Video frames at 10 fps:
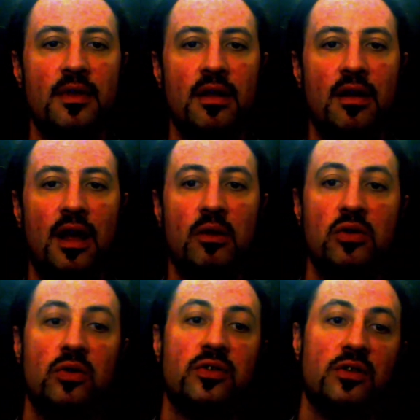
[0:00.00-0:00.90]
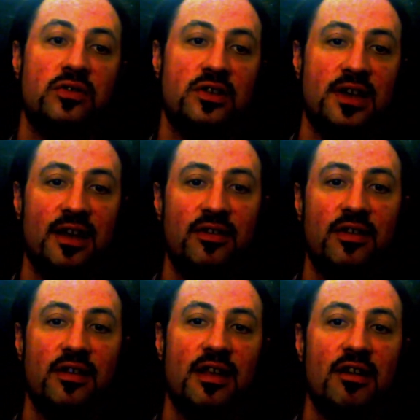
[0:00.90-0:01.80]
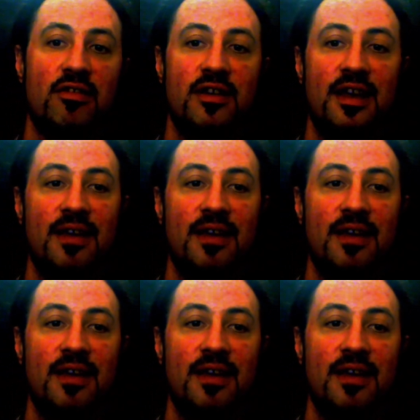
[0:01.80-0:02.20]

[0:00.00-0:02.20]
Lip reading: I would also suggest that there are an